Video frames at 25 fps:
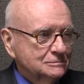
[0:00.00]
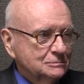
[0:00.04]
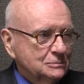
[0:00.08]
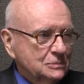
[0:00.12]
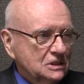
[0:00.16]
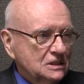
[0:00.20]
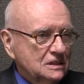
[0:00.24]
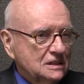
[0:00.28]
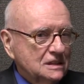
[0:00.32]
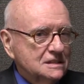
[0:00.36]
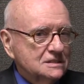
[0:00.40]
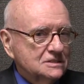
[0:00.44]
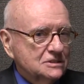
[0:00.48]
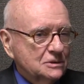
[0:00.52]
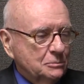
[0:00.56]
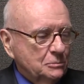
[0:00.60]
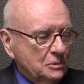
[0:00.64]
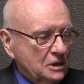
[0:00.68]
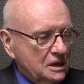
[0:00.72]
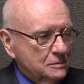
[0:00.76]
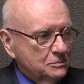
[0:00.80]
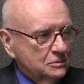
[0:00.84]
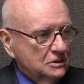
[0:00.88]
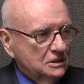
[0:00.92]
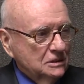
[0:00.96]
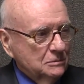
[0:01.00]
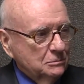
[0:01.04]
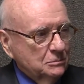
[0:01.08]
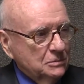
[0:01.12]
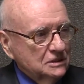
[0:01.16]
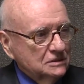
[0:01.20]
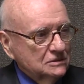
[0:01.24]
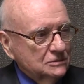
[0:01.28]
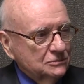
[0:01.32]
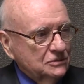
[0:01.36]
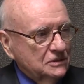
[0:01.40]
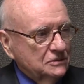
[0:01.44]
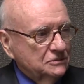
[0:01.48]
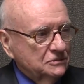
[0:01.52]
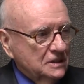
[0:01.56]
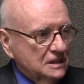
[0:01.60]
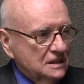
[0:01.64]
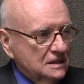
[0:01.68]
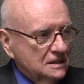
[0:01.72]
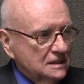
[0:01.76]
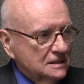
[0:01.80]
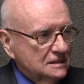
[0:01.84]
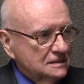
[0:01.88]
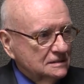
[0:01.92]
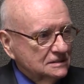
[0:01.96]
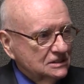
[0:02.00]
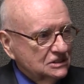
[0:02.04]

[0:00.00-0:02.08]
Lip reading: But these are people that build $50,